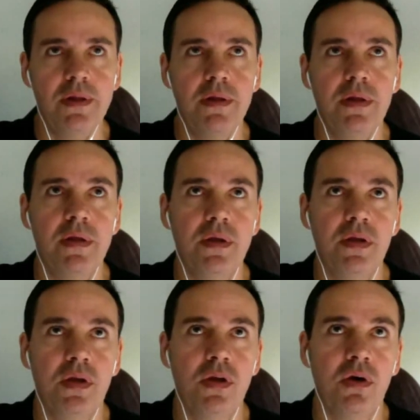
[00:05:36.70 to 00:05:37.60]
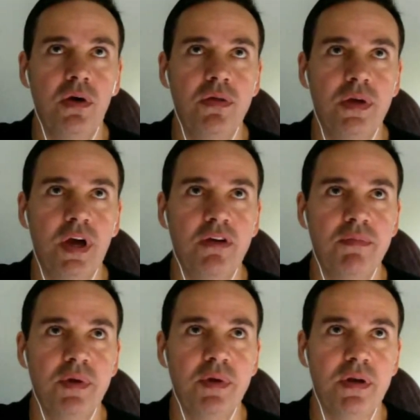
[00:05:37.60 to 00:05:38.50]
you know, the
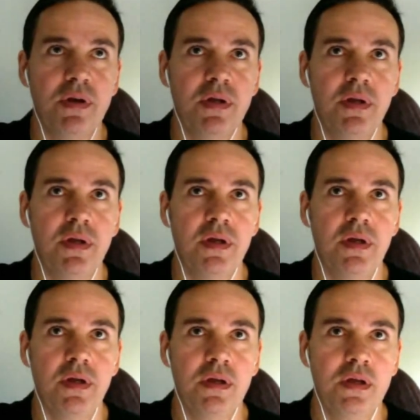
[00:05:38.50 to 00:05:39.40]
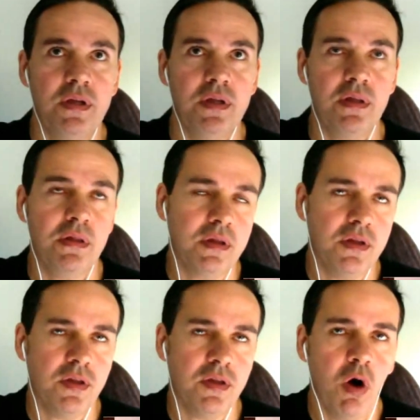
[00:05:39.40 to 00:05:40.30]
government,
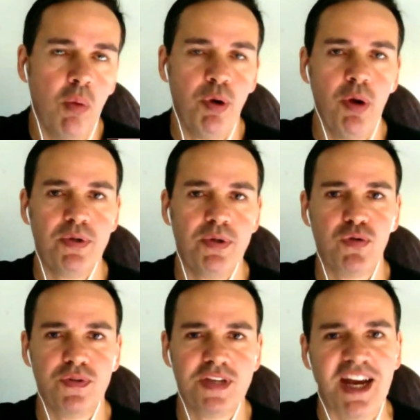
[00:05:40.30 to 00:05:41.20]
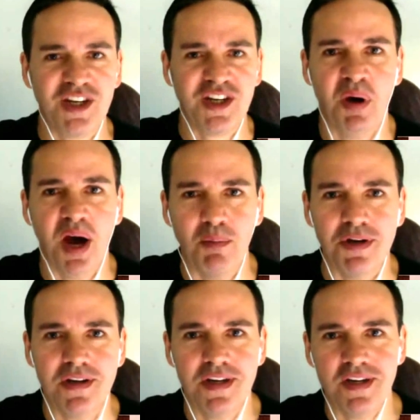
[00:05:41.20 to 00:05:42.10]
the whole purpose of the tax
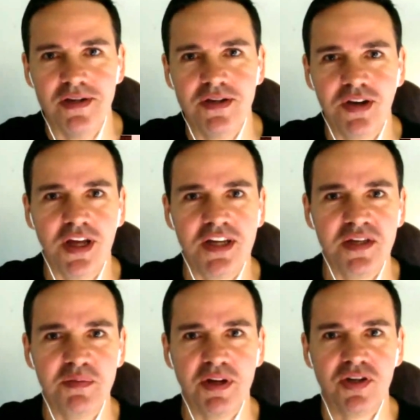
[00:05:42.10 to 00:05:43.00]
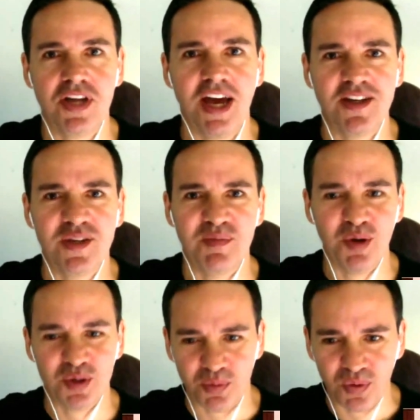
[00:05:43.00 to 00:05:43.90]
department is to collect as much tax as
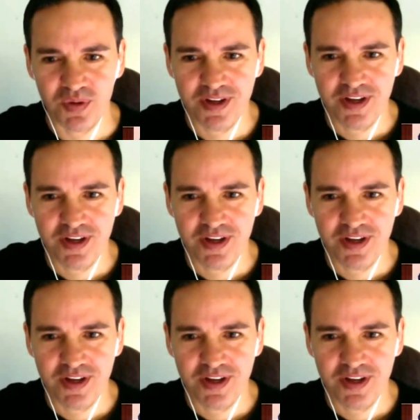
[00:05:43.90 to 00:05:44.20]
possible.